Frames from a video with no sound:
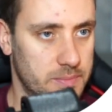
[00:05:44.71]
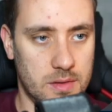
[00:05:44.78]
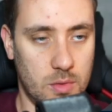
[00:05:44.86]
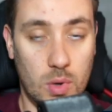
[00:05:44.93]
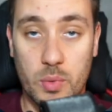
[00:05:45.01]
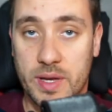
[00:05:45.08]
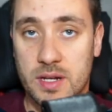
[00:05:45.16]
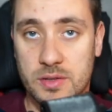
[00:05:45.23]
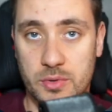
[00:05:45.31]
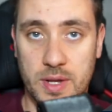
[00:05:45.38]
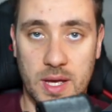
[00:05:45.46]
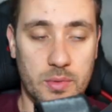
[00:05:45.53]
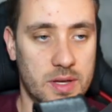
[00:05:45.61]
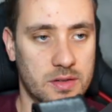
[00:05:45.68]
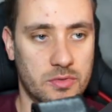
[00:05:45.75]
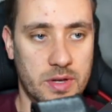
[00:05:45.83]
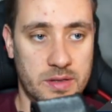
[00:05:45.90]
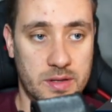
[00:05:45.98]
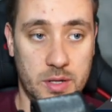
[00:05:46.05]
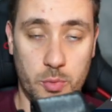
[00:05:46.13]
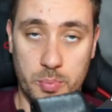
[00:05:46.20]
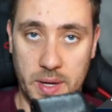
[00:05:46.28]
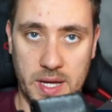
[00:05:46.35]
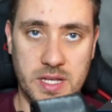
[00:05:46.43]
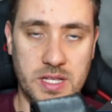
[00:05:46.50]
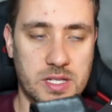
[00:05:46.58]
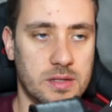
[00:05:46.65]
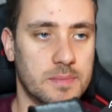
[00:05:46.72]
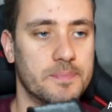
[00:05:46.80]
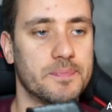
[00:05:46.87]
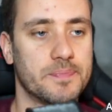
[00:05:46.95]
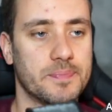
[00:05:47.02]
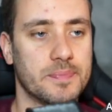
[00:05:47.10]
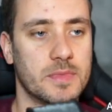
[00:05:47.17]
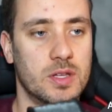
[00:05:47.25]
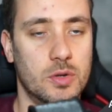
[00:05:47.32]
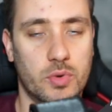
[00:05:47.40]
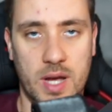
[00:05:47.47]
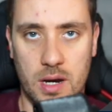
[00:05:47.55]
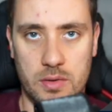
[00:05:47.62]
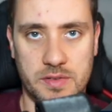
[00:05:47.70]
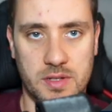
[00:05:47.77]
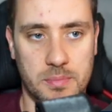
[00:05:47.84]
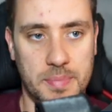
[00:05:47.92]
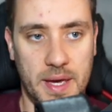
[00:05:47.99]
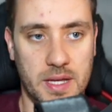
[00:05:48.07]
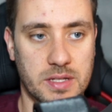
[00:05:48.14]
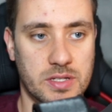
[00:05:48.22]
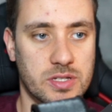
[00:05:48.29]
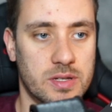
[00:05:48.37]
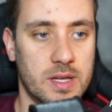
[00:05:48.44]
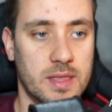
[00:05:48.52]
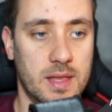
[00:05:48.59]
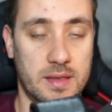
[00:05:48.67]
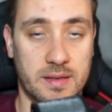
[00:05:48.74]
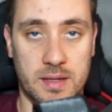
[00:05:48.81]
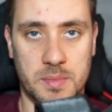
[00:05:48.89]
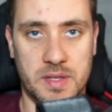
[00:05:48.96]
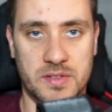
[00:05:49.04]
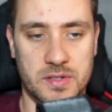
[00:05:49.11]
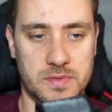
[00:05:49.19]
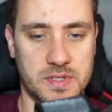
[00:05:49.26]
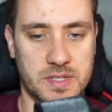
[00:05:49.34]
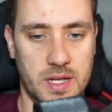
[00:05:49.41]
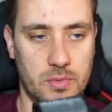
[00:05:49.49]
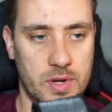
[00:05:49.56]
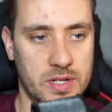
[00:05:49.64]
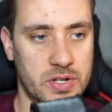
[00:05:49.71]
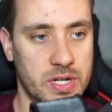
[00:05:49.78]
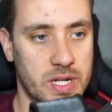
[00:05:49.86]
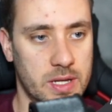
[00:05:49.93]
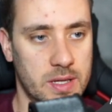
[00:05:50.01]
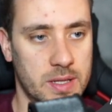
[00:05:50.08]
So what we're going to do now is create the new page, the new carousel page that's going to be server-side rendered.